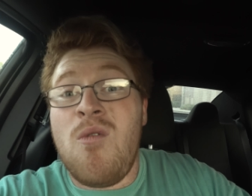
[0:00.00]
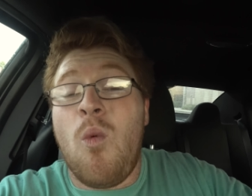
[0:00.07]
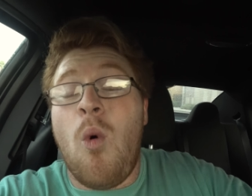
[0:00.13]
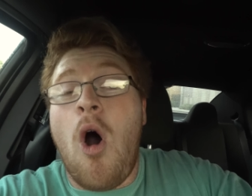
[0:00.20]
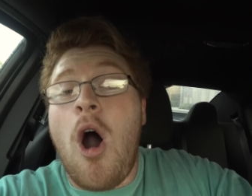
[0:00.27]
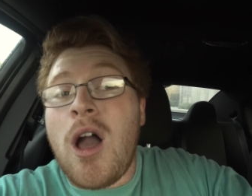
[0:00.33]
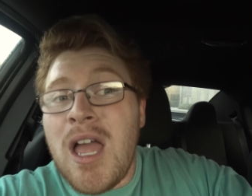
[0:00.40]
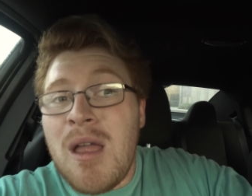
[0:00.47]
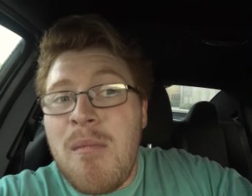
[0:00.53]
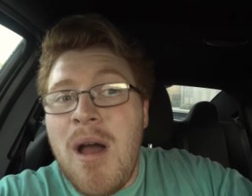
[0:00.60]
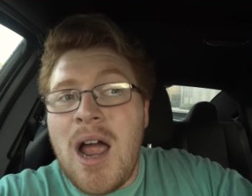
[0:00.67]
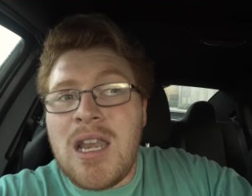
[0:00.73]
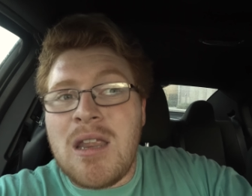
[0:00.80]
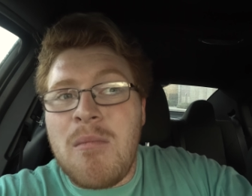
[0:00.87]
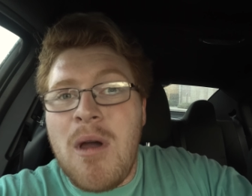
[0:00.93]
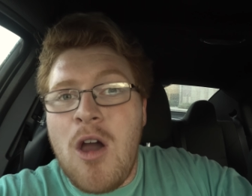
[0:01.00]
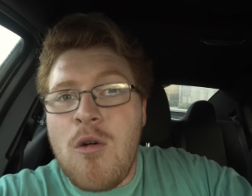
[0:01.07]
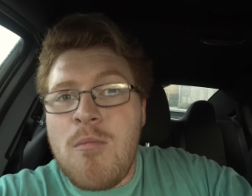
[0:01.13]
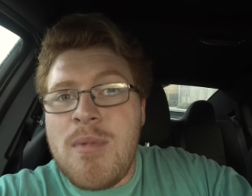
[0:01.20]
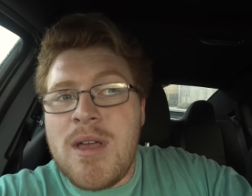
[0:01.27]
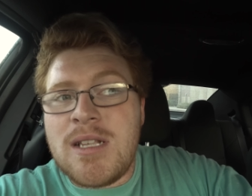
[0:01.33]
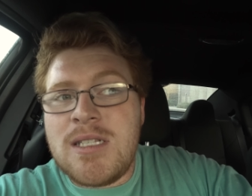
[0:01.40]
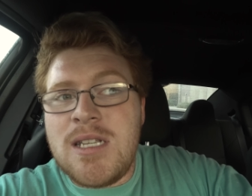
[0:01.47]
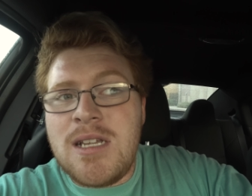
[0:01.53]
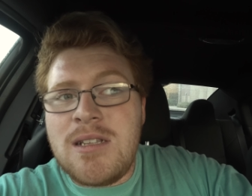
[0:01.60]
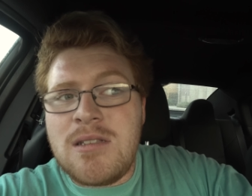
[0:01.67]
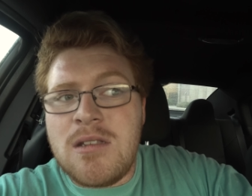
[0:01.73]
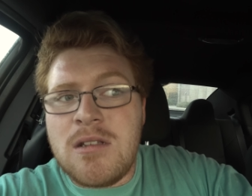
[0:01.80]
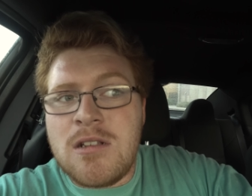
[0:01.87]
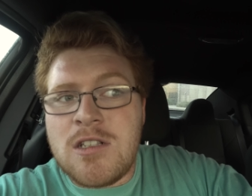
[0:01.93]
Walking, minding my own
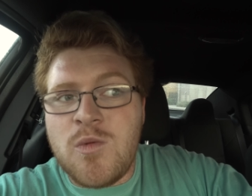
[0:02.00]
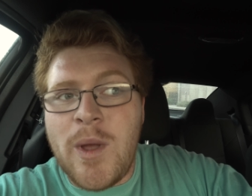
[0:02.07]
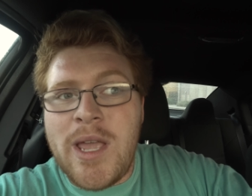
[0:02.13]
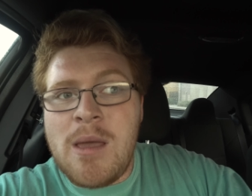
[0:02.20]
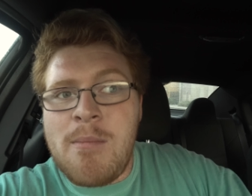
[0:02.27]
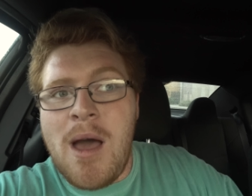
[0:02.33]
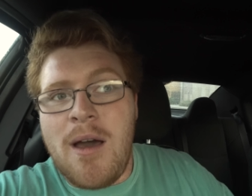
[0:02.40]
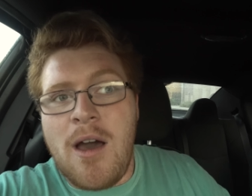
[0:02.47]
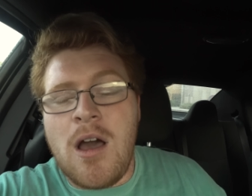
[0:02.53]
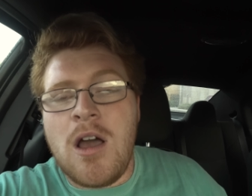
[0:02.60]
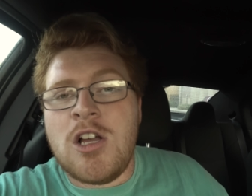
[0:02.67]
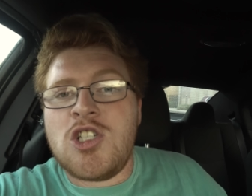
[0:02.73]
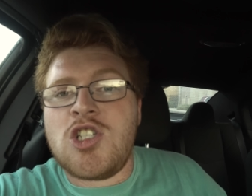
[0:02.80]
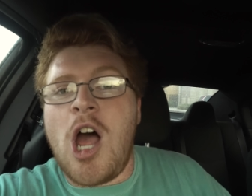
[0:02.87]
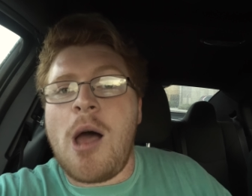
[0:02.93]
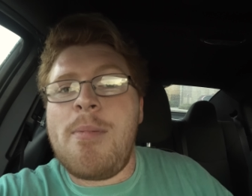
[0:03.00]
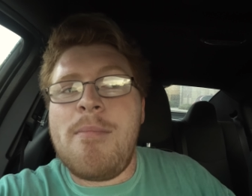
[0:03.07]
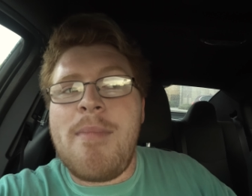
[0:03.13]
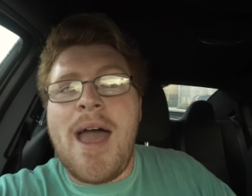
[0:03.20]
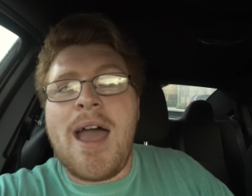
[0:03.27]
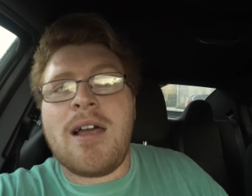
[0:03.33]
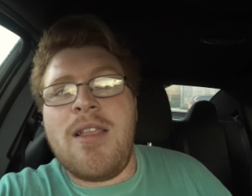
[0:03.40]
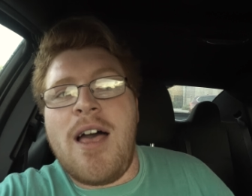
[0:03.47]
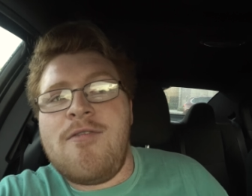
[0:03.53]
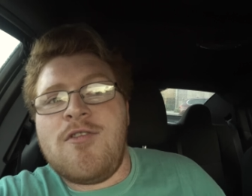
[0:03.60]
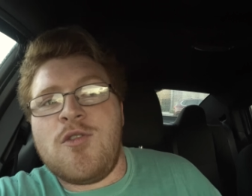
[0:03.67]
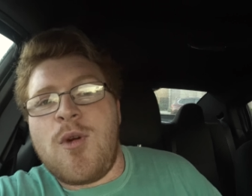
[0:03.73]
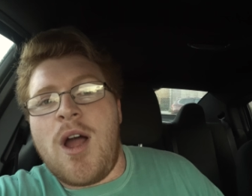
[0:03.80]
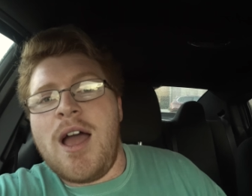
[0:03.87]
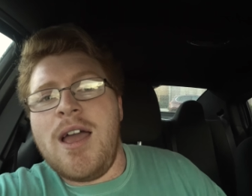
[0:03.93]
business, swinging my shopping bag left
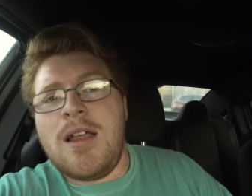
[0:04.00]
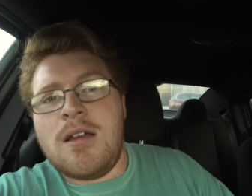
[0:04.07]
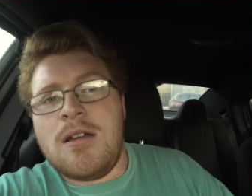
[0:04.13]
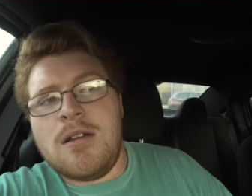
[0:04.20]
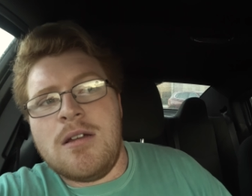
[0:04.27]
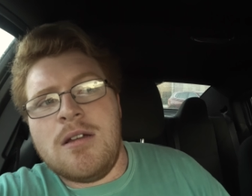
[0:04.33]
to right,